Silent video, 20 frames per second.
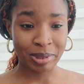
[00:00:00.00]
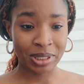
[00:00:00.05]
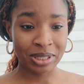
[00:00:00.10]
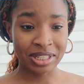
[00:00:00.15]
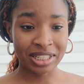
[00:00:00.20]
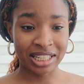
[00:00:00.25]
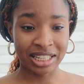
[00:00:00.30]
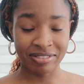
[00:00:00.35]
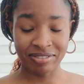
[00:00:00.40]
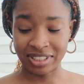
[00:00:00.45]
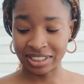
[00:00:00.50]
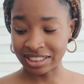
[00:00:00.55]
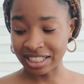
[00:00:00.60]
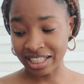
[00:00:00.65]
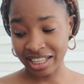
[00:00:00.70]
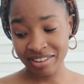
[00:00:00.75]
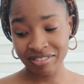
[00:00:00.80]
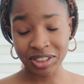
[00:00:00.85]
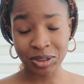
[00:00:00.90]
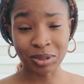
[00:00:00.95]
I'm gonna give this,
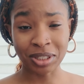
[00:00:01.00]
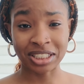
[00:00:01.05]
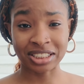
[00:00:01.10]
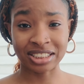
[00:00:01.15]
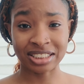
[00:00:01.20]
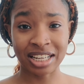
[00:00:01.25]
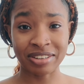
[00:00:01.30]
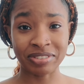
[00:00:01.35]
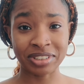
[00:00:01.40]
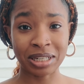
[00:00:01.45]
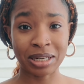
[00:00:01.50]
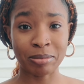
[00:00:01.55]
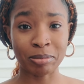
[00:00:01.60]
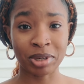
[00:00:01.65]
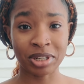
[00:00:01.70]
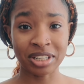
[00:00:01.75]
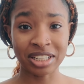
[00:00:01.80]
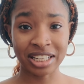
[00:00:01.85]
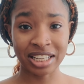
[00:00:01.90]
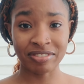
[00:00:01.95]
I gave this one a 7, and I'm
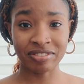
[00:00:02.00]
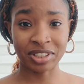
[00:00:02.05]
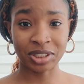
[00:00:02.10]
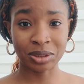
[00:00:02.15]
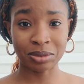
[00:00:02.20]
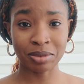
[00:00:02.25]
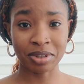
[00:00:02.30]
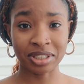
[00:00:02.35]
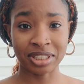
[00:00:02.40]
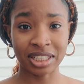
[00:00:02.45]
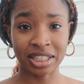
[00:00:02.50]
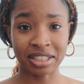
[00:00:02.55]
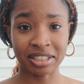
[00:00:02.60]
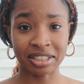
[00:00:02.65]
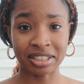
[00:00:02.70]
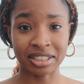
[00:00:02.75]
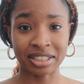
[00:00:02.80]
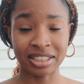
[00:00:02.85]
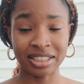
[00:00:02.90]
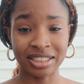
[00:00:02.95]
gonna give this one
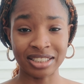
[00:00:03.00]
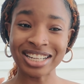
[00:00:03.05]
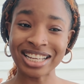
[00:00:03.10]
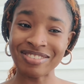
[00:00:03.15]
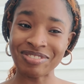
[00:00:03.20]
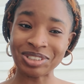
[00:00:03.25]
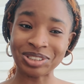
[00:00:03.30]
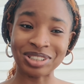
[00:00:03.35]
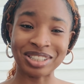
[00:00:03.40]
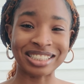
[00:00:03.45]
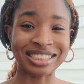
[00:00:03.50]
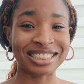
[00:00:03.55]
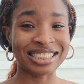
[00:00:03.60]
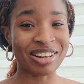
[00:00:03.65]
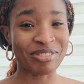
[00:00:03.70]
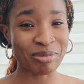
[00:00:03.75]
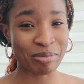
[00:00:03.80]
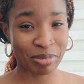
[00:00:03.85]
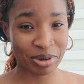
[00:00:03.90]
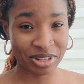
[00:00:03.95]
a
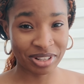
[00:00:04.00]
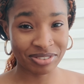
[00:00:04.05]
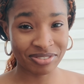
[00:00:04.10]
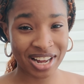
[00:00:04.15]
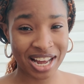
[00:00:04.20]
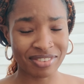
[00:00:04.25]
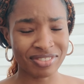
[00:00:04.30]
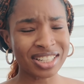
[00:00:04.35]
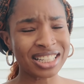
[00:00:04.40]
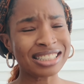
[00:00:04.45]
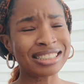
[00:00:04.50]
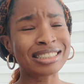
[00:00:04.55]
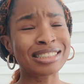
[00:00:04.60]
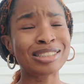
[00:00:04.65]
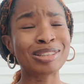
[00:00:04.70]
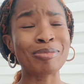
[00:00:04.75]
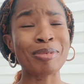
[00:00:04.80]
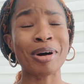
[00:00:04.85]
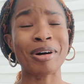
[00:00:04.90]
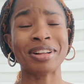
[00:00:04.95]
7.5. It did
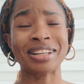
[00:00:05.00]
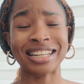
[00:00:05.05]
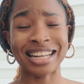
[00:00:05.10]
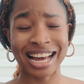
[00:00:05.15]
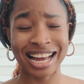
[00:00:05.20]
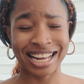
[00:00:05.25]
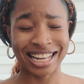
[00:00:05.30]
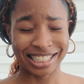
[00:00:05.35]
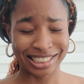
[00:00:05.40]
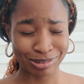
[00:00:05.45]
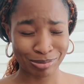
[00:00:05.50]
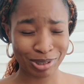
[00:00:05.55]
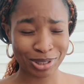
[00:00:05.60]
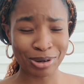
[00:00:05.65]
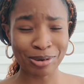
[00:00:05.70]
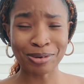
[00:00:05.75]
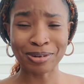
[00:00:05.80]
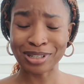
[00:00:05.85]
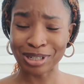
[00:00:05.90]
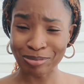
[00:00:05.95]
smell nice, but
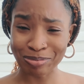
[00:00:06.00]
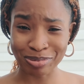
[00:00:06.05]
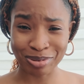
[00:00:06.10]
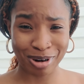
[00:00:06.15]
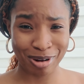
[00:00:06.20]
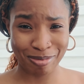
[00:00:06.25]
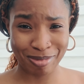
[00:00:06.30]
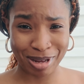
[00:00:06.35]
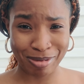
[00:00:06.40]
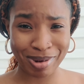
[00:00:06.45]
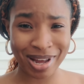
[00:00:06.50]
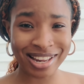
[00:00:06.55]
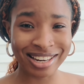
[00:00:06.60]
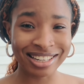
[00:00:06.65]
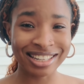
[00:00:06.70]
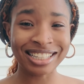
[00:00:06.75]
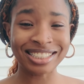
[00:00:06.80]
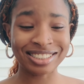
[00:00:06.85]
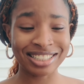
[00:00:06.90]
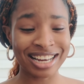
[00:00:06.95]
the only problem, I
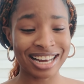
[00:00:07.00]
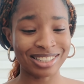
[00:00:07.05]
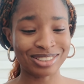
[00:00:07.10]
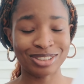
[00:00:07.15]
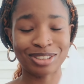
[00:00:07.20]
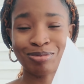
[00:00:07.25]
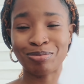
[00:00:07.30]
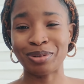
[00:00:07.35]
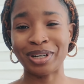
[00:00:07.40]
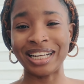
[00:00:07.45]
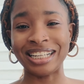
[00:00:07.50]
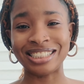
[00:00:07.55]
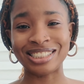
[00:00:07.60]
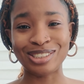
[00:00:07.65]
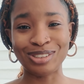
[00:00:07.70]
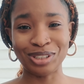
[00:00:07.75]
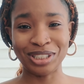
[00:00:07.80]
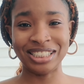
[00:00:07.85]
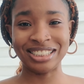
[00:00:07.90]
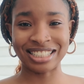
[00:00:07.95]
literally had to spray it
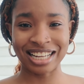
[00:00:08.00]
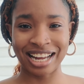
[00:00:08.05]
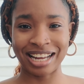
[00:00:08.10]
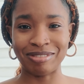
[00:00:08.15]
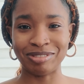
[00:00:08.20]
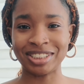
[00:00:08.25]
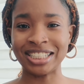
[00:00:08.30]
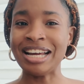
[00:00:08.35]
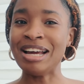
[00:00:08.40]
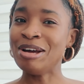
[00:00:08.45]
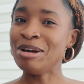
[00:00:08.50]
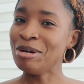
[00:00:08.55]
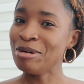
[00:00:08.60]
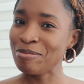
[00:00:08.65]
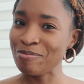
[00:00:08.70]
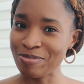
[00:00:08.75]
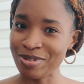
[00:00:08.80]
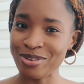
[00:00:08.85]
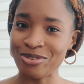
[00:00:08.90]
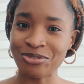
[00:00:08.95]
3 times
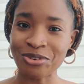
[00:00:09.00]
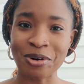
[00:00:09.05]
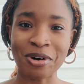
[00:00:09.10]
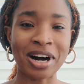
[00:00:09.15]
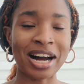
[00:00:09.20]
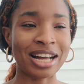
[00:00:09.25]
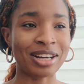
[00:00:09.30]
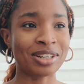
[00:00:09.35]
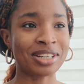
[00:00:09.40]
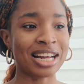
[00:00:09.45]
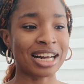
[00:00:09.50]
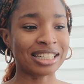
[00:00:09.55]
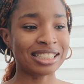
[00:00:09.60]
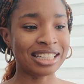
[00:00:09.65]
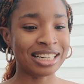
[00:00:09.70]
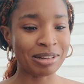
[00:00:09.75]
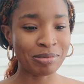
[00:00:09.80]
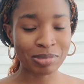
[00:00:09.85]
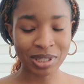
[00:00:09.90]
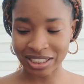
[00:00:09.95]
before I could
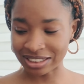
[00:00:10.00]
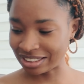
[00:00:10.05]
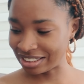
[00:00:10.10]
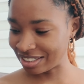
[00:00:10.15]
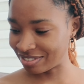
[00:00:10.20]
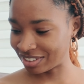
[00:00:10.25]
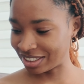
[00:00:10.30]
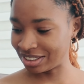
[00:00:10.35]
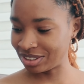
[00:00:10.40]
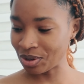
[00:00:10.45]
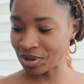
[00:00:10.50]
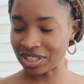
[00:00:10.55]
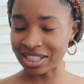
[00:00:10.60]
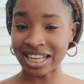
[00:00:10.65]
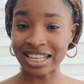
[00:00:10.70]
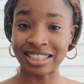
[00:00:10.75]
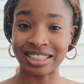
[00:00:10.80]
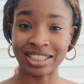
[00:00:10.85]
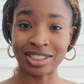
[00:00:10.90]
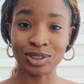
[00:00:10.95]
actually perceive it,
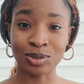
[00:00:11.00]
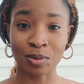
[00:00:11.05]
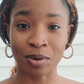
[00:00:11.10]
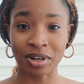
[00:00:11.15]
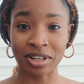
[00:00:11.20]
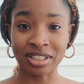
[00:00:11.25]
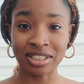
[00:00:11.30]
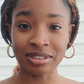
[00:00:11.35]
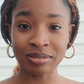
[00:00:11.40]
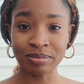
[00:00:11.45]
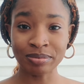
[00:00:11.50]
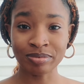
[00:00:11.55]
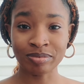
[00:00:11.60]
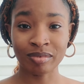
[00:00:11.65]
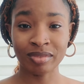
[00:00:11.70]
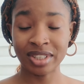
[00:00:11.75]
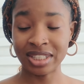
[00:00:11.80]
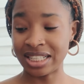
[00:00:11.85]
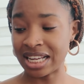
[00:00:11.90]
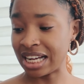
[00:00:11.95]
unlike this one
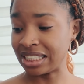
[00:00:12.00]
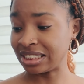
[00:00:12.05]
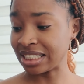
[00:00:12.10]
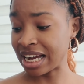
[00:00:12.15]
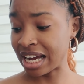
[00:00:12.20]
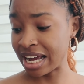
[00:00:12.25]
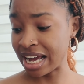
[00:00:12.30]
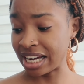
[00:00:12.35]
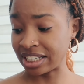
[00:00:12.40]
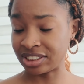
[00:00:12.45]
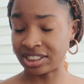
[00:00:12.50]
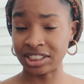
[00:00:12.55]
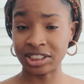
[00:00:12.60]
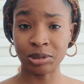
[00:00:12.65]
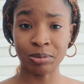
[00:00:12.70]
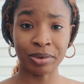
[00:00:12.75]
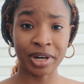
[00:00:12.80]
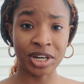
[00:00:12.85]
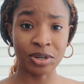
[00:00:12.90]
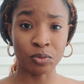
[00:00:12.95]
that I actually
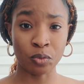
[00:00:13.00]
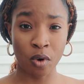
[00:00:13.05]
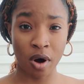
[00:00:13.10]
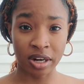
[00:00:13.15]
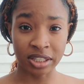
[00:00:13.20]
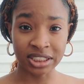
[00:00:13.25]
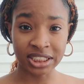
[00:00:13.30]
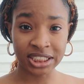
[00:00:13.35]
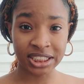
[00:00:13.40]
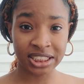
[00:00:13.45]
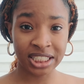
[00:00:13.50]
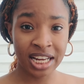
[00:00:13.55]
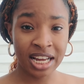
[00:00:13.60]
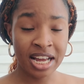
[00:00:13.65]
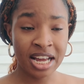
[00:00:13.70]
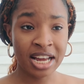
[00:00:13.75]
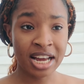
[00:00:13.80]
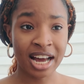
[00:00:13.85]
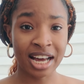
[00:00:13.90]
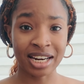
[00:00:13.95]
sprayed once
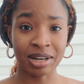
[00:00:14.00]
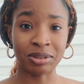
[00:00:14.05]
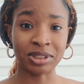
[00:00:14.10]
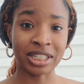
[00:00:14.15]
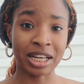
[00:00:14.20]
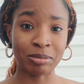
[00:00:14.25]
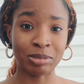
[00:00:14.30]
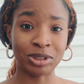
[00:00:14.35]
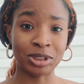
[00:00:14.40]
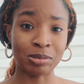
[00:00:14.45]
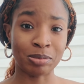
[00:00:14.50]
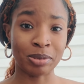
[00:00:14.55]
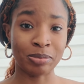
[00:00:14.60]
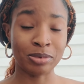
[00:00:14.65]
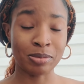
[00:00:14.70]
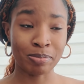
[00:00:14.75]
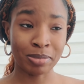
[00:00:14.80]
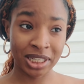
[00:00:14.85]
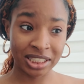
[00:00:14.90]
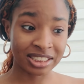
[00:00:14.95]
and I was able to
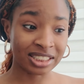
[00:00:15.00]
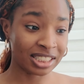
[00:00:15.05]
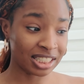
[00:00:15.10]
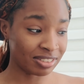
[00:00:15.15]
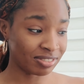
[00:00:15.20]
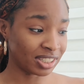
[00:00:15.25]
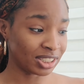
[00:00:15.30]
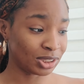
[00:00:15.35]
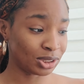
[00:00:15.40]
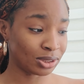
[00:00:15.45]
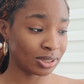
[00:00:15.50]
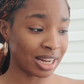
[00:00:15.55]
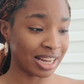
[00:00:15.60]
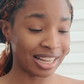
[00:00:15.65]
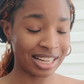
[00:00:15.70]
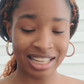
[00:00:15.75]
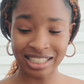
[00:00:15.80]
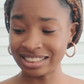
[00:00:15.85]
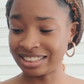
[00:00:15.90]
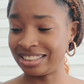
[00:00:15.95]
perceive it. So I
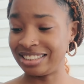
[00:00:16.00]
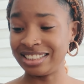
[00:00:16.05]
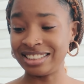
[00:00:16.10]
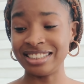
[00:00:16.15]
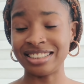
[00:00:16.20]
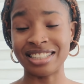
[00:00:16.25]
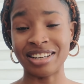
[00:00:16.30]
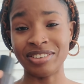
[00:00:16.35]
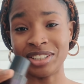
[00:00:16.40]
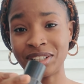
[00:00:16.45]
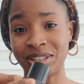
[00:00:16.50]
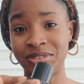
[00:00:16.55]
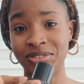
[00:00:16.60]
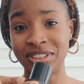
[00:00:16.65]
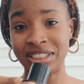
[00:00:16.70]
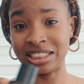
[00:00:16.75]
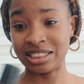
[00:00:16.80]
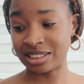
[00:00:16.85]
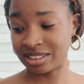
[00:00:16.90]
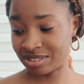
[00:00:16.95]
guess this is definitely going to
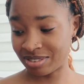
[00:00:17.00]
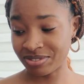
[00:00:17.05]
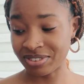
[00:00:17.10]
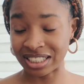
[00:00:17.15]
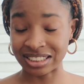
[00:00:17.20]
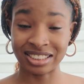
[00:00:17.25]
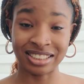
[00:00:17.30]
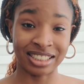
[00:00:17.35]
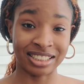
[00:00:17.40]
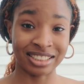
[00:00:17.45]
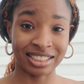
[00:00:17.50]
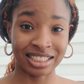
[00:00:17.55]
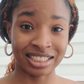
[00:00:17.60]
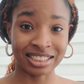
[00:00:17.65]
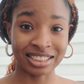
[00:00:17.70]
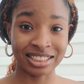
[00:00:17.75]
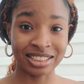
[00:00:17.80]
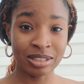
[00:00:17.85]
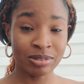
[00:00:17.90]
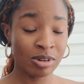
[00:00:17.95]
finish faster than
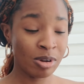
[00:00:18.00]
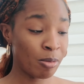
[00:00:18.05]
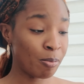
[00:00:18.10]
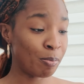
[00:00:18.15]
this.